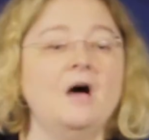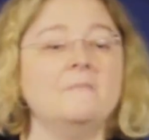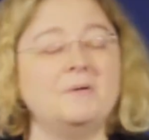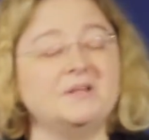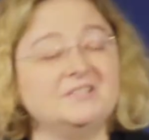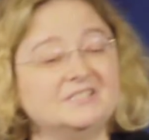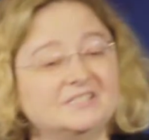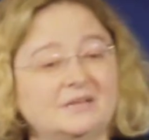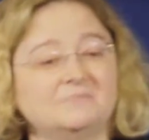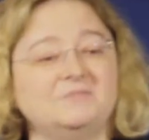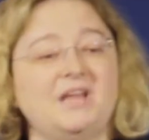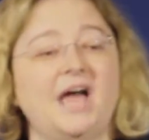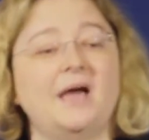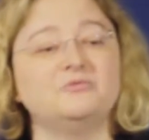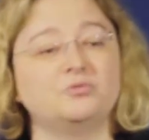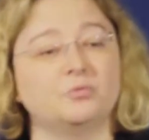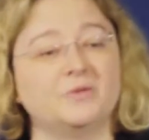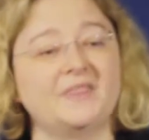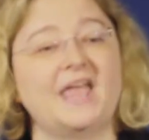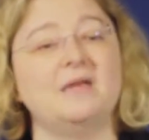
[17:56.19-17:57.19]
But
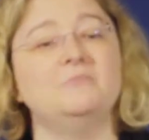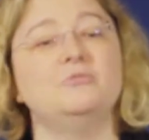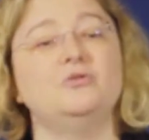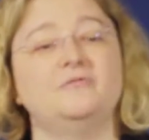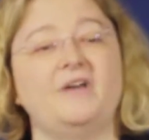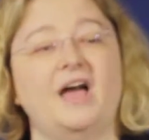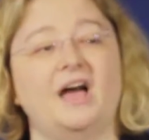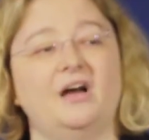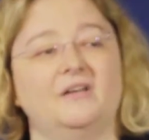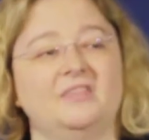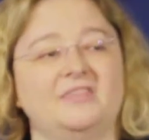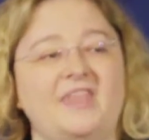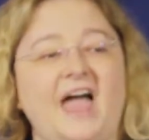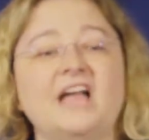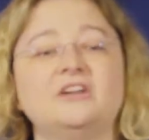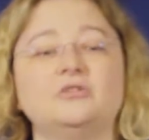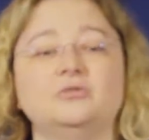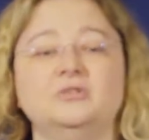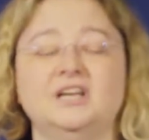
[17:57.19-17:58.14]
sometimes when they move out, that